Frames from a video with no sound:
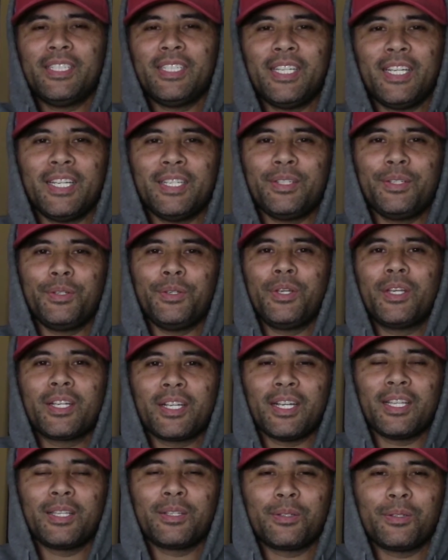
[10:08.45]
and doing
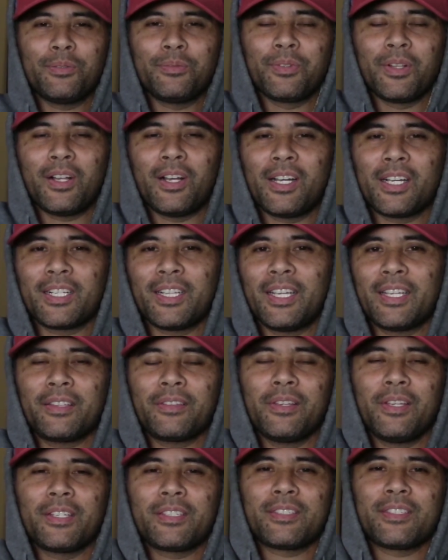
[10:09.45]
a little vlog like
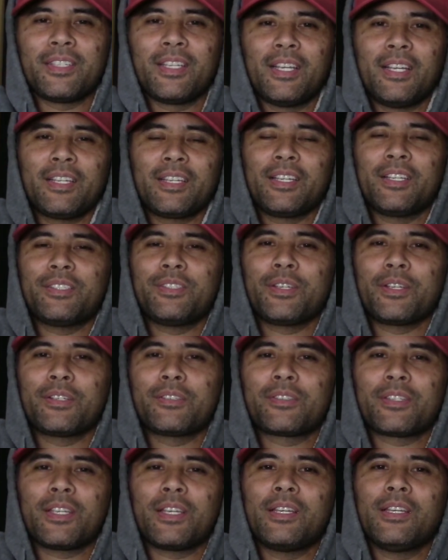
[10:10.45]
this, I guess you can
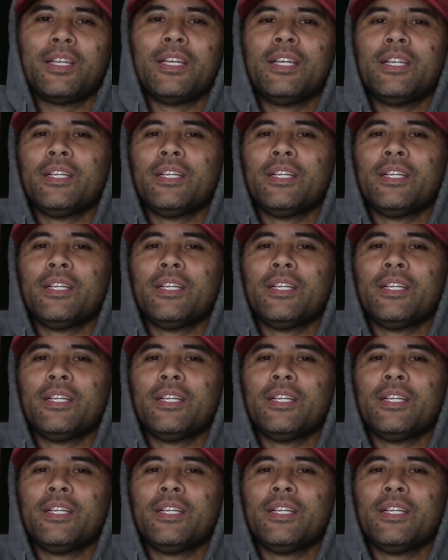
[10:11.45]
say.